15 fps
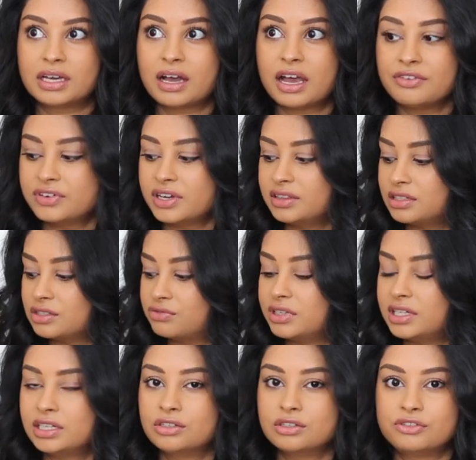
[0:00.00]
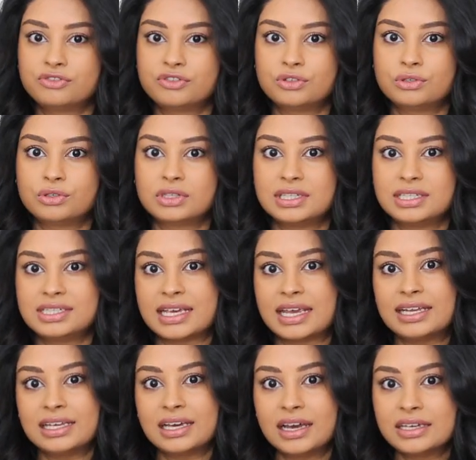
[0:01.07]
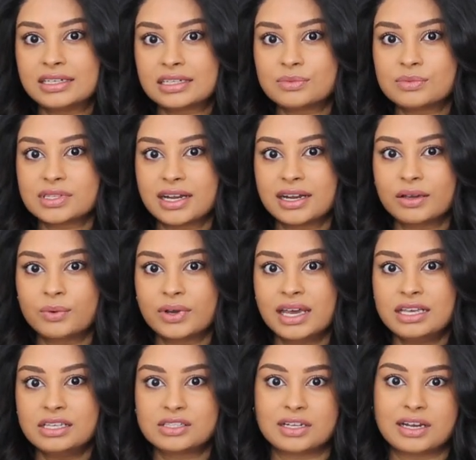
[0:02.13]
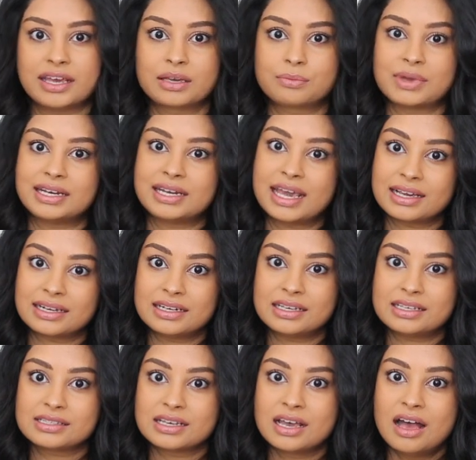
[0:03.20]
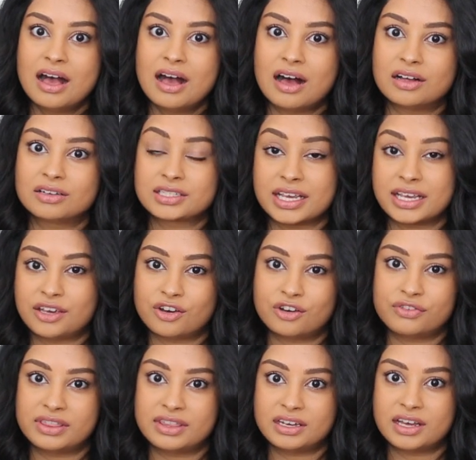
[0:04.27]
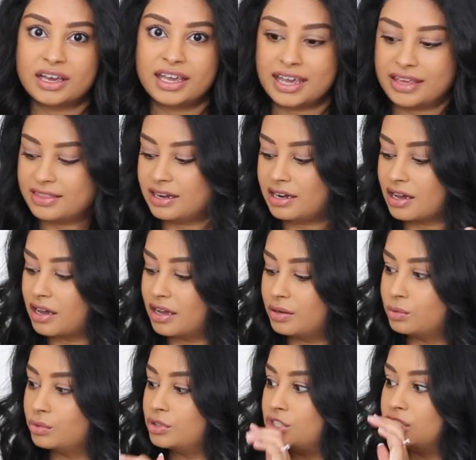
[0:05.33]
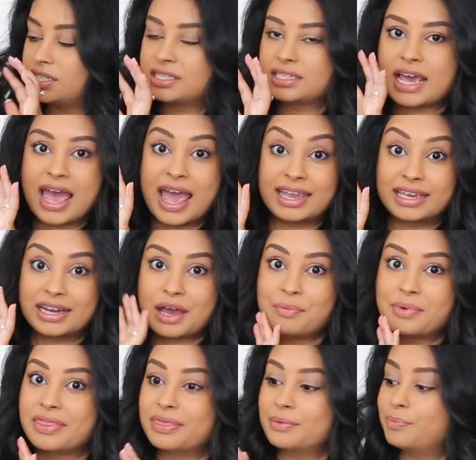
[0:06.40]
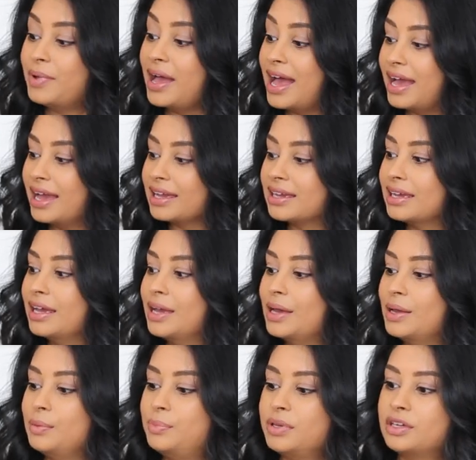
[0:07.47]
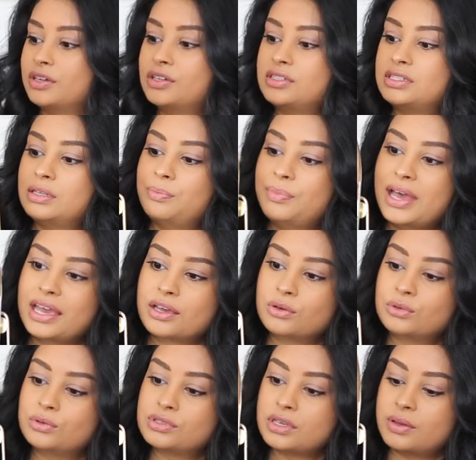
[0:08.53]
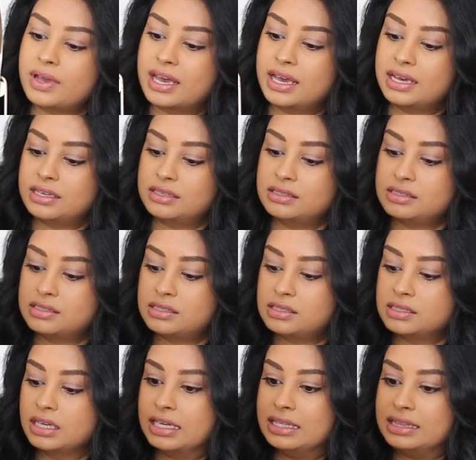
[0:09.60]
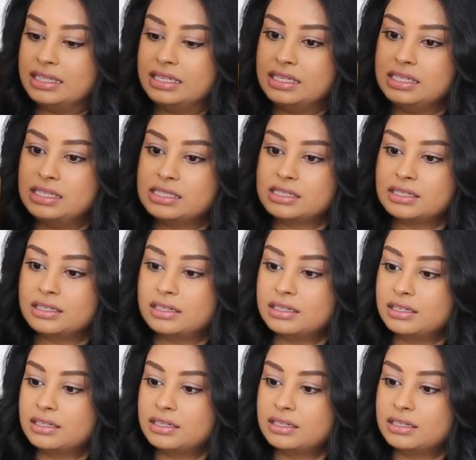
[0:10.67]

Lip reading: I find this really good for the daily items that I wear, so like my necklace, I'll take it off in the night and then I will just hang it up at the back, because the back also has these